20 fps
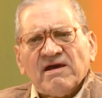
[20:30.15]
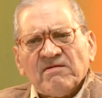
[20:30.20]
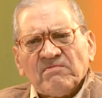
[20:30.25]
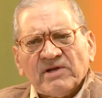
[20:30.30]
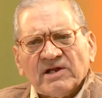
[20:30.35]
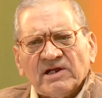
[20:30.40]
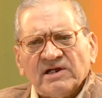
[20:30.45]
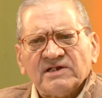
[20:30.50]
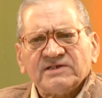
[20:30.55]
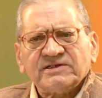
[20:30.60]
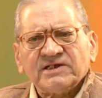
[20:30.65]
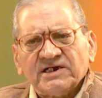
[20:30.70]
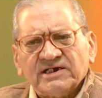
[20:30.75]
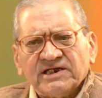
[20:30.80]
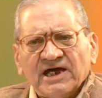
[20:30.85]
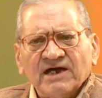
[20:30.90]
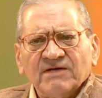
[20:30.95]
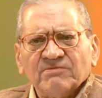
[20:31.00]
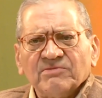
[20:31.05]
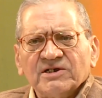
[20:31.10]
emeralds
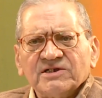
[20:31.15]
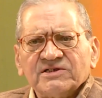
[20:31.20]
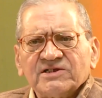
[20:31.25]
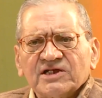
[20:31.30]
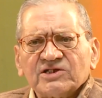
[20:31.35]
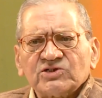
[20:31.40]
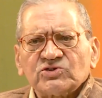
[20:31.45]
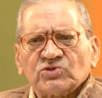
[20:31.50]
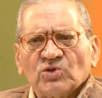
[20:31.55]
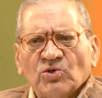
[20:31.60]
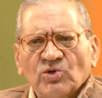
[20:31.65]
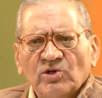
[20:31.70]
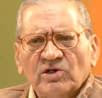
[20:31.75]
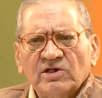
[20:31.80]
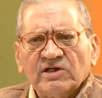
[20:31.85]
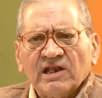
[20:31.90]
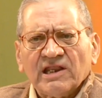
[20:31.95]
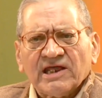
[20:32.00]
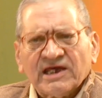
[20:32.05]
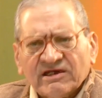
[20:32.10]
and diamonds are
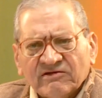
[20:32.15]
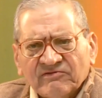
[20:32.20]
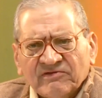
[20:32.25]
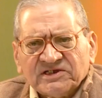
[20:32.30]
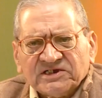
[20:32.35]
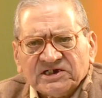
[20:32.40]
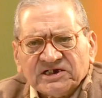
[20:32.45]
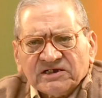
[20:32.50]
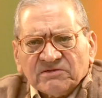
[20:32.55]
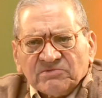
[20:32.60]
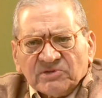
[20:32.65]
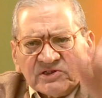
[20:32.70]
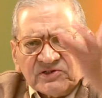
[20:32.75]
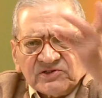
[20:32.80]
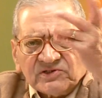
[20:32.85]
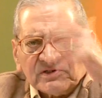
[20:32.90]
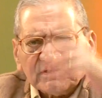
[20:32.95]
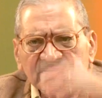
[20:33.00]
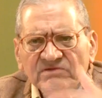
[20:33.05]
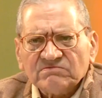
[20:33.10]
sold like vegetables.